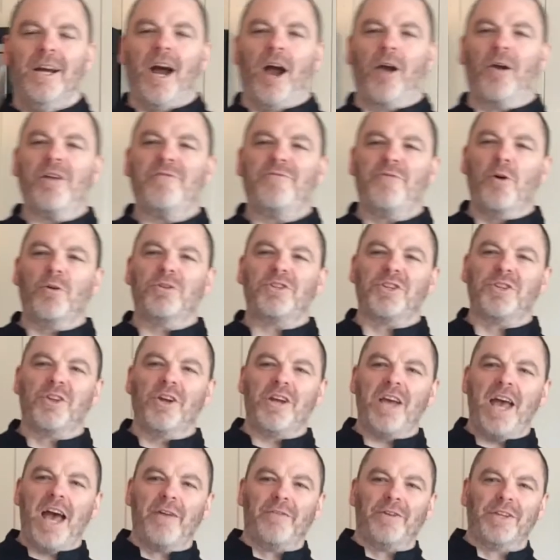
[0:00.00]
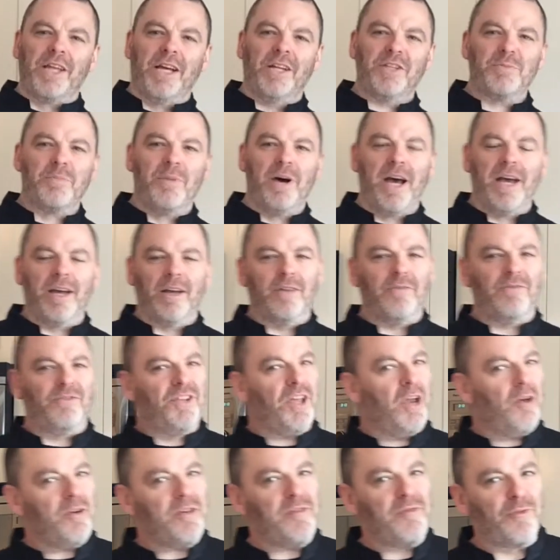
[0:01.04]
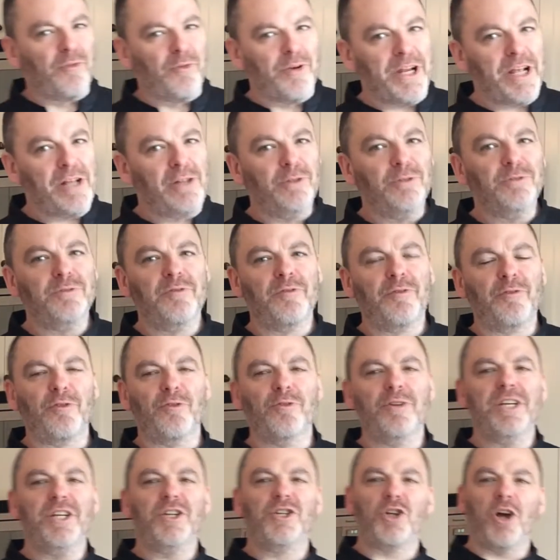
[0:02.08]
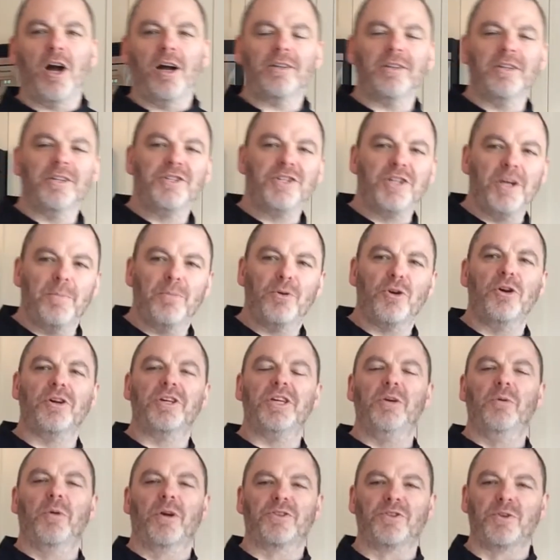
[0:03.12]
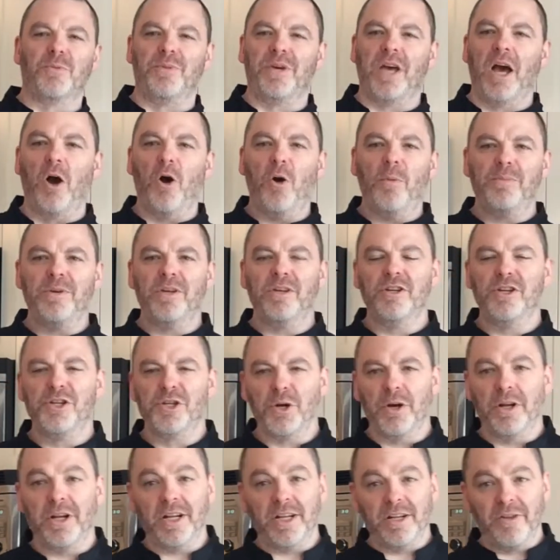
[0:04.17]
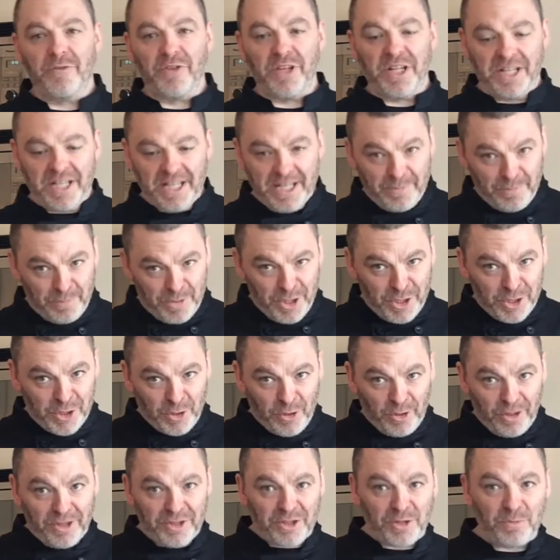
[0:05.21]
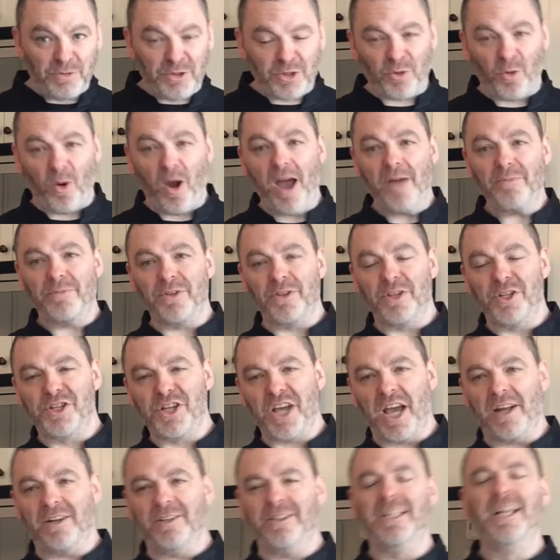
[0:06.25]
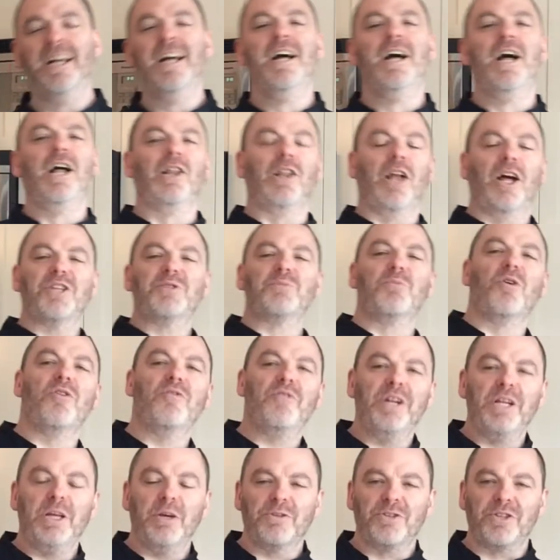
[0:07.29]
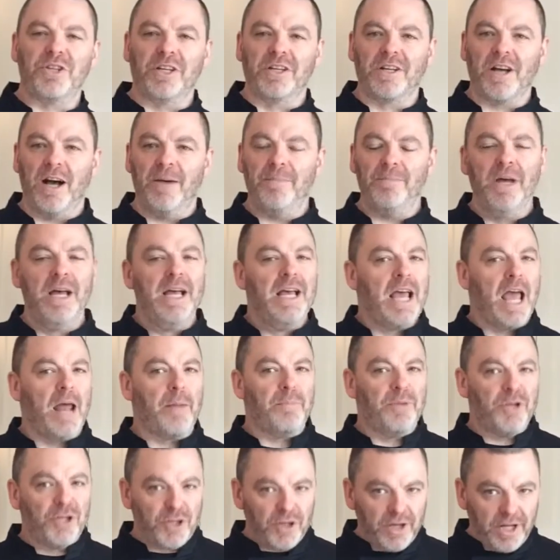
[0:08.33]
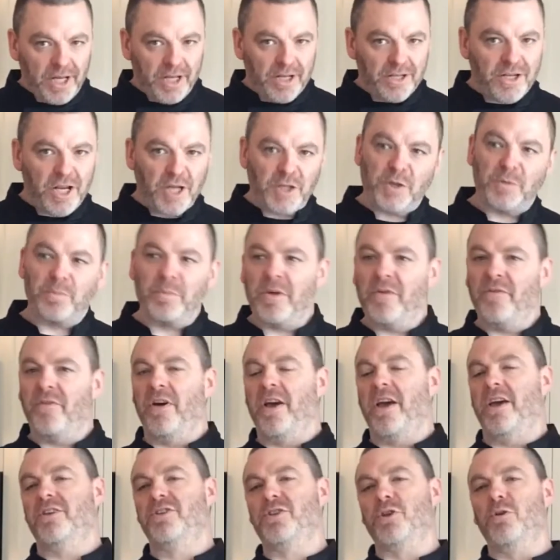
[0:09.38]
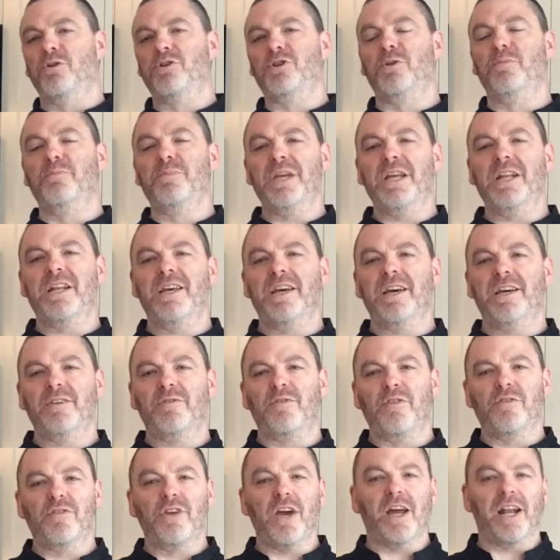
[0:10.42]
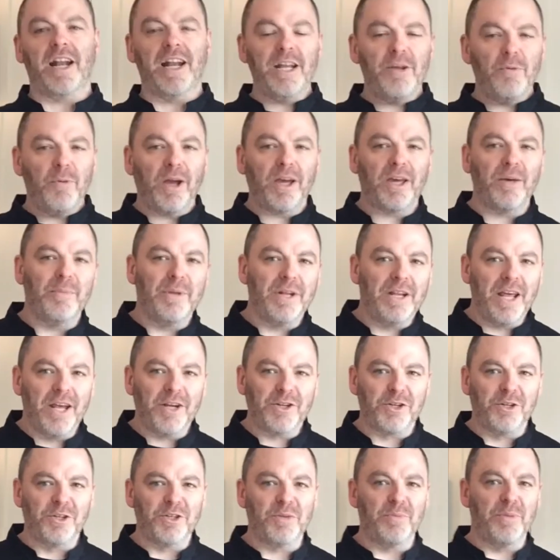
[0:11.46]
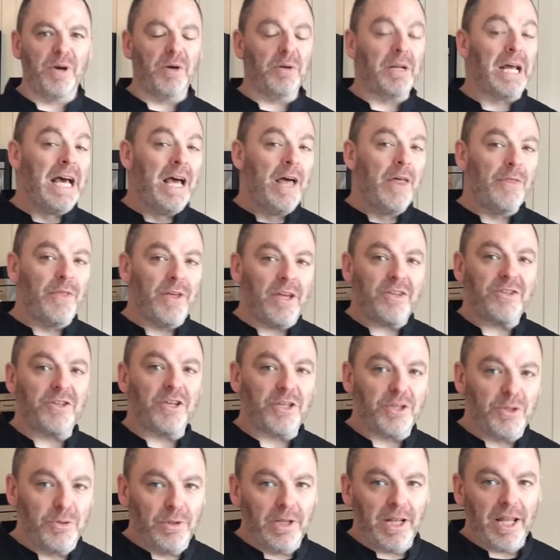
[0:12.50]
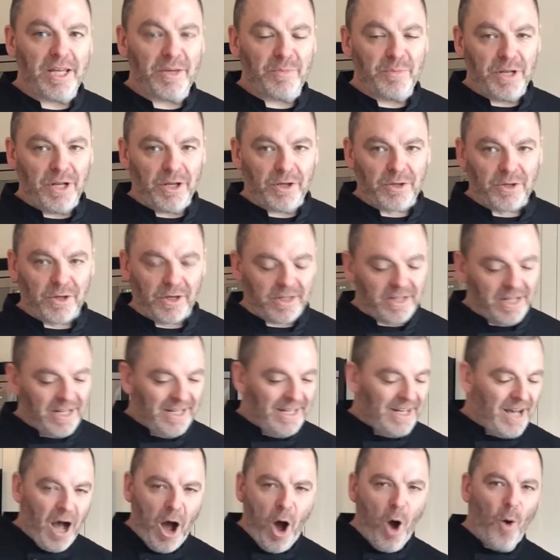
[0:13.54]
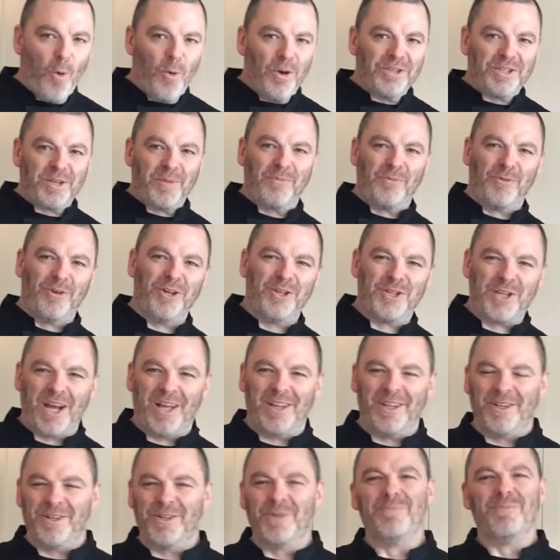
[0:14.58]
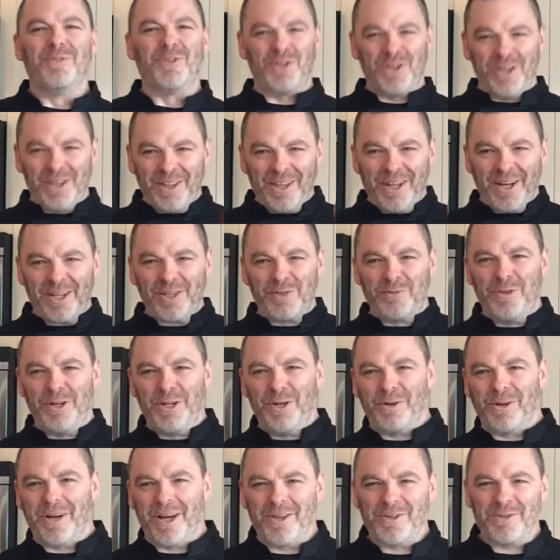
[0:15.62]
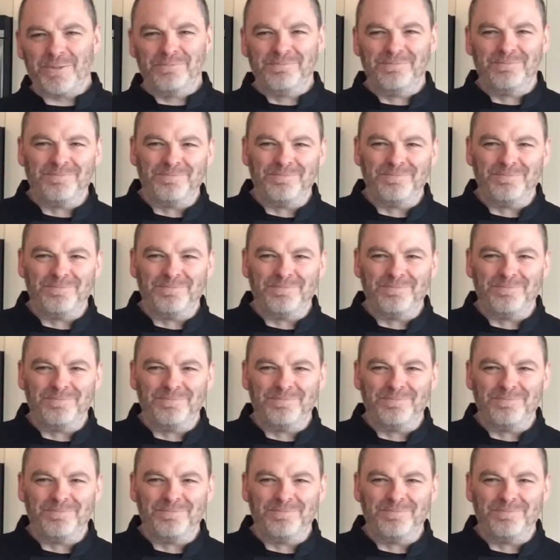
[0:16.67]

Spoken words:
All right, folks, so there you have it. That's my dairy-free, gluten-free chocolate chip cookie recipe. I hope you enjoyed it, and if you did, be sure to subscribe to the channel. Lots more videos to come, and be sure to get in touch with me via social media if you've got any recommendations about things that you'd like me to cook. Always up for a challenge. See you in the next video, guys.